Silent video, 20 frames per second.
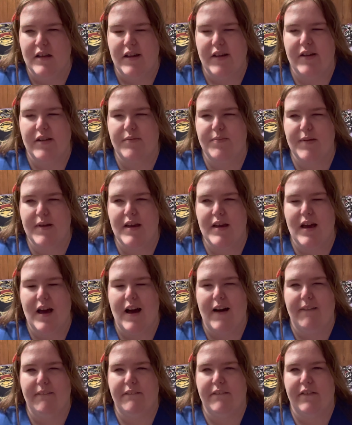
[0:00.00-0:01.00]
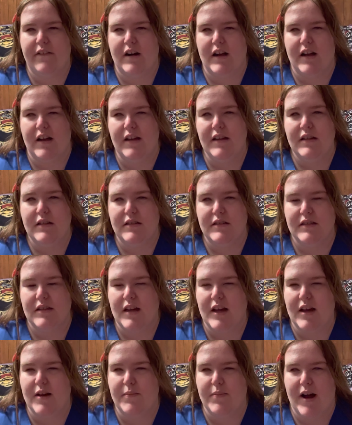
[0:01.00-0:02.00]
is be upfront
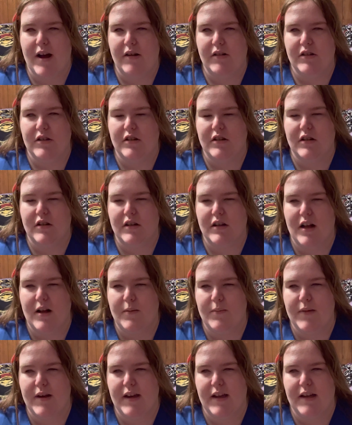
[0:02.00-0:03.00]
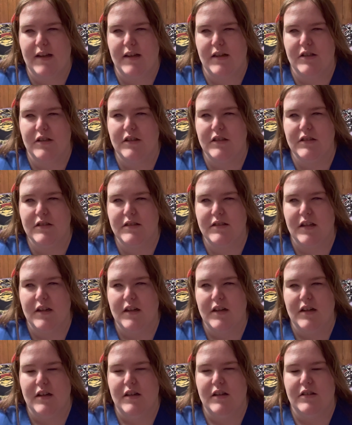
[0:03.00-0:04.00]
about your accommodations
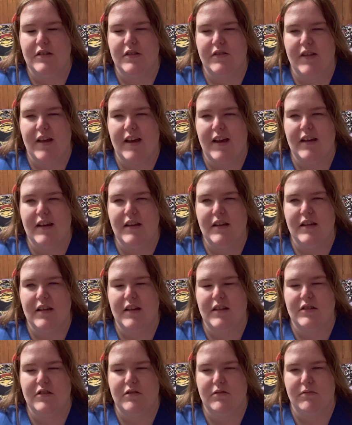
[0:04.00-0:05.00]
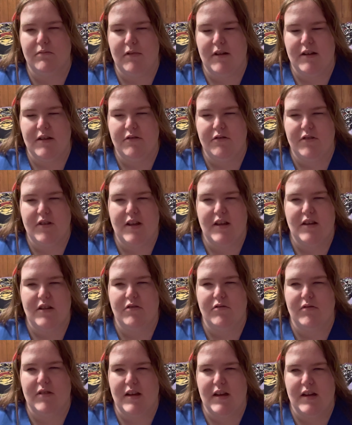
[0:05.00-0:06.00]
so they can get what you think
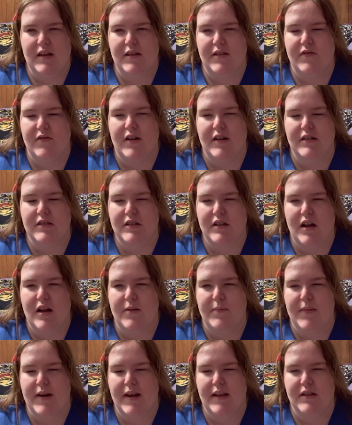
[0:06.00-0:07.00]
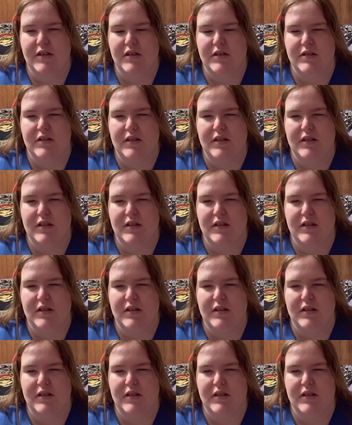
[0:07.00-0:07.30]
you'll need as far as accommodations